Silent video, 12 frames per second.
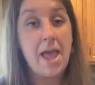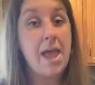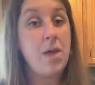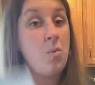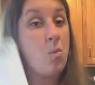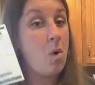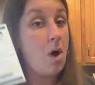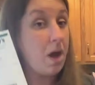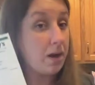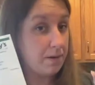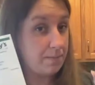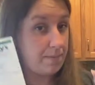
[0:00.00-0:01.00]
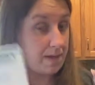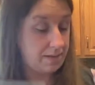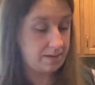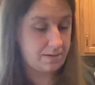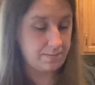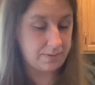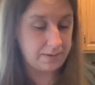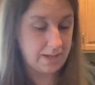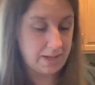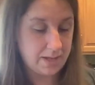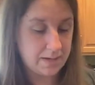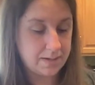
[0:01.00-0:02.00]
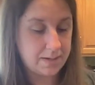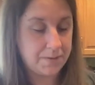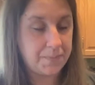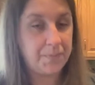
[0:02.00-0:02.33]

a watermelon plant,